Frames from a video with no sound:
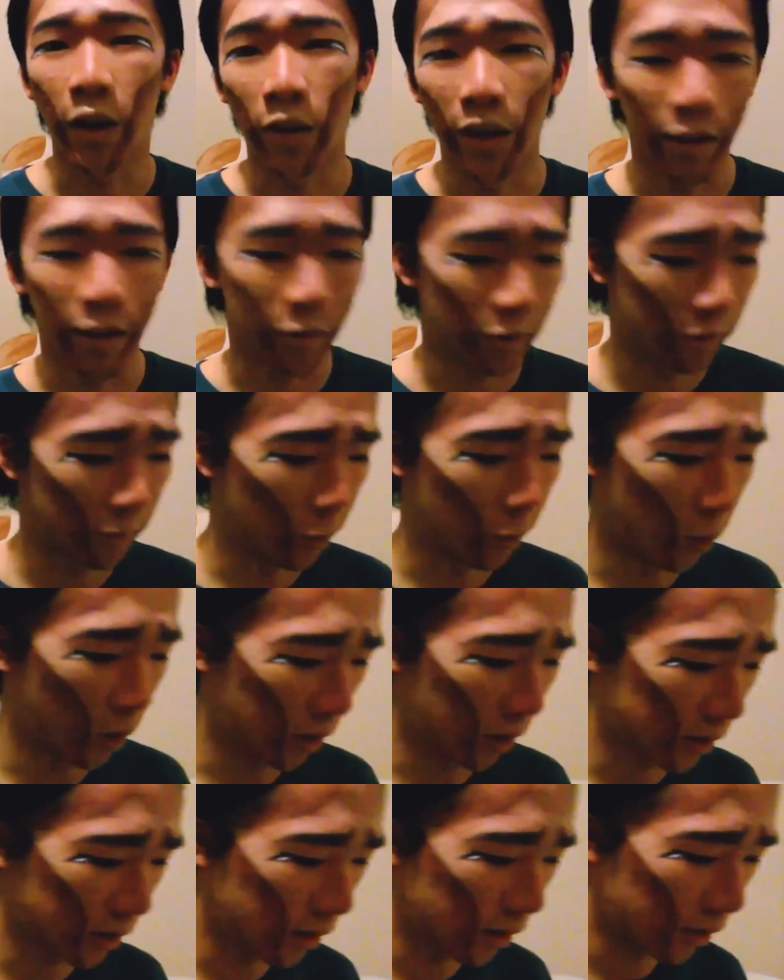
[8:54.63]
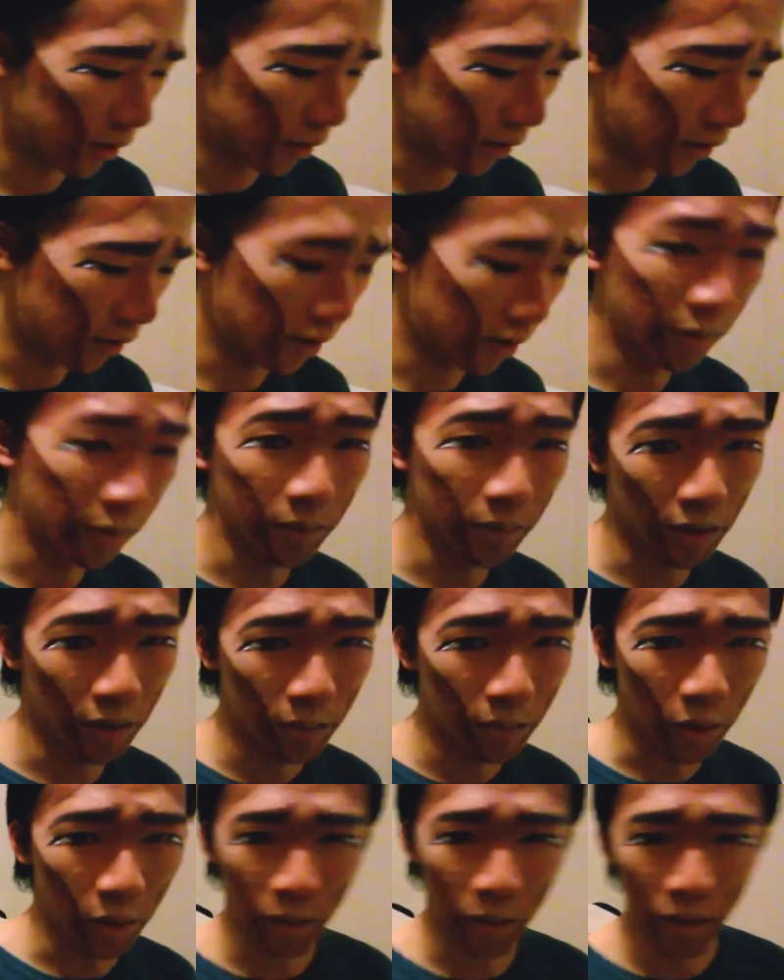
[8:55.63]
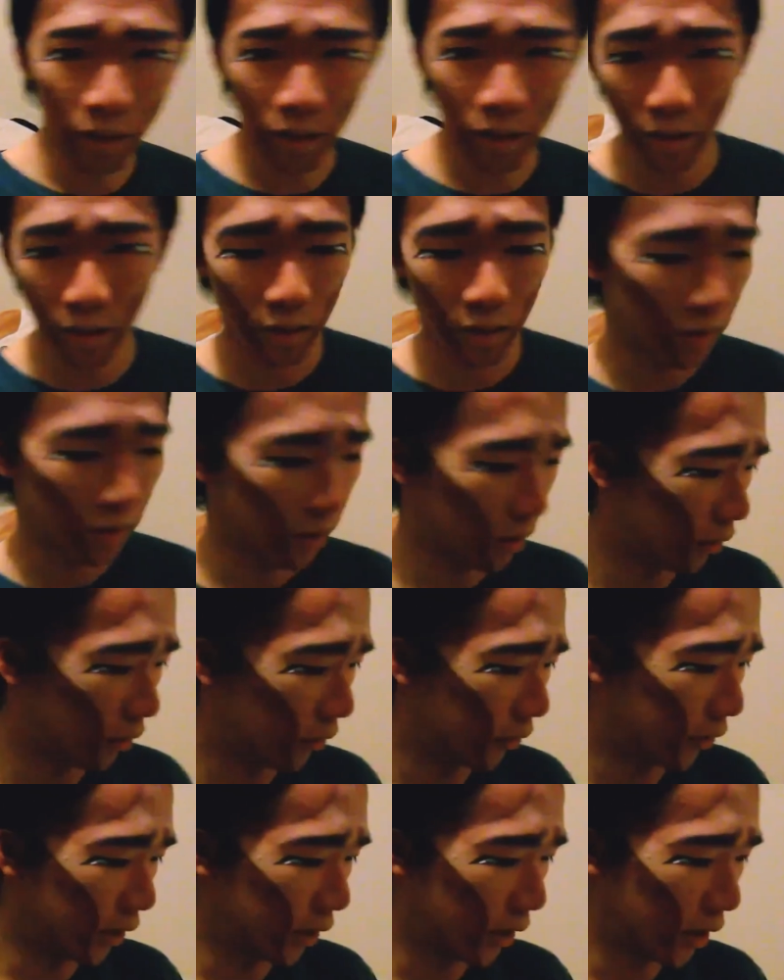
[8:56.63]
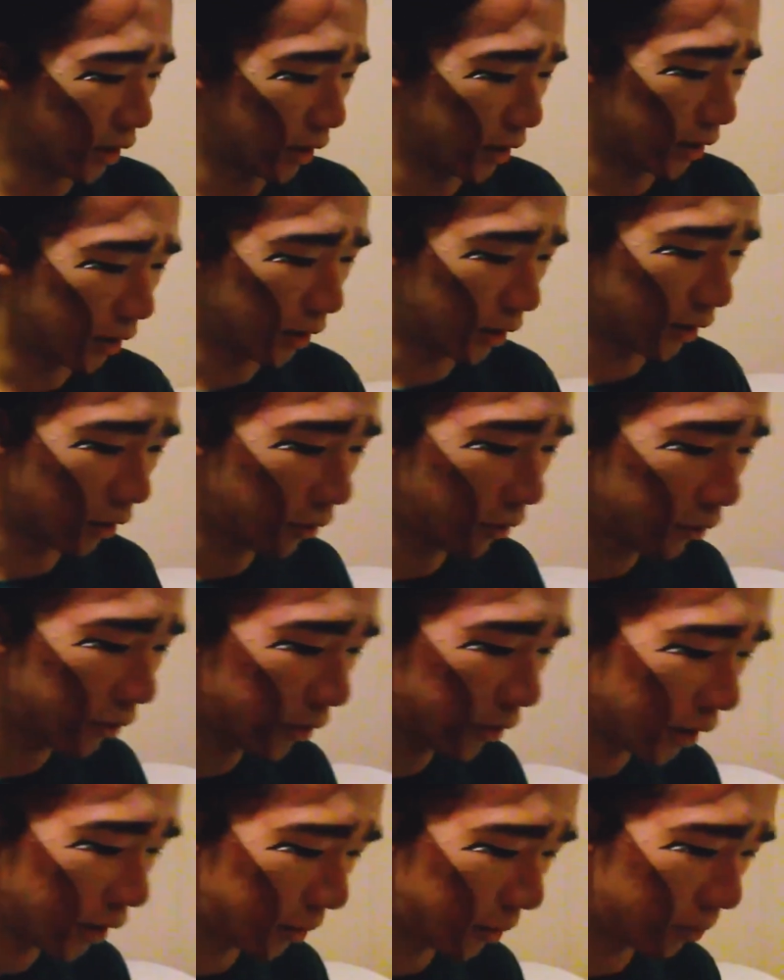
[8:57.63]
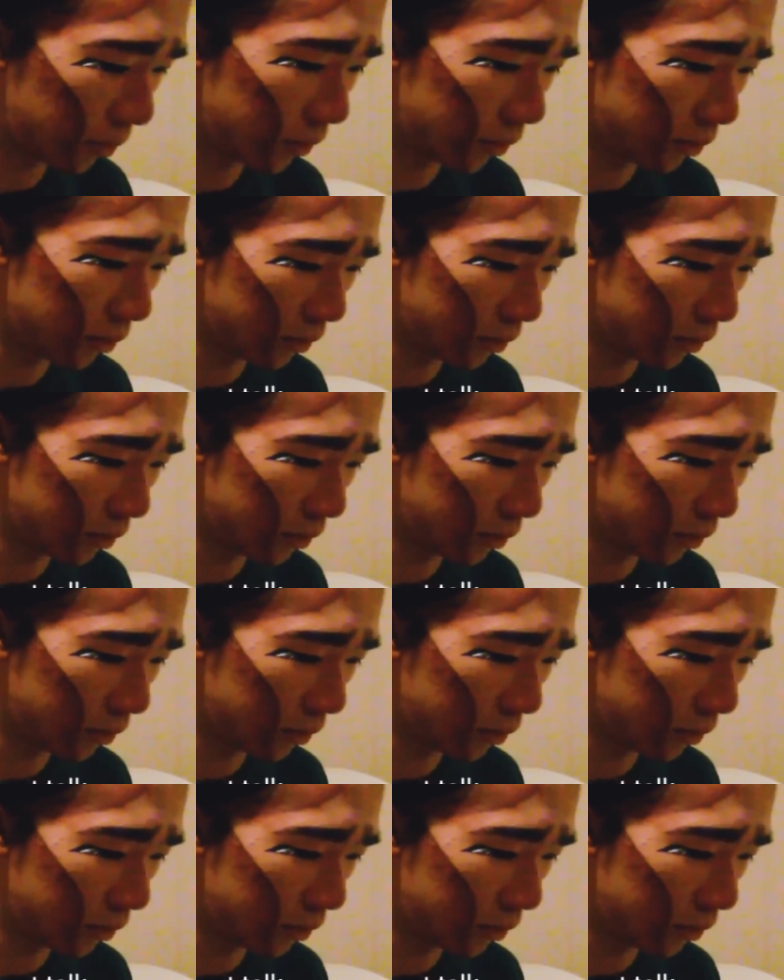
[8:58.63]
how that works in a moment, hopefully, and hopefully it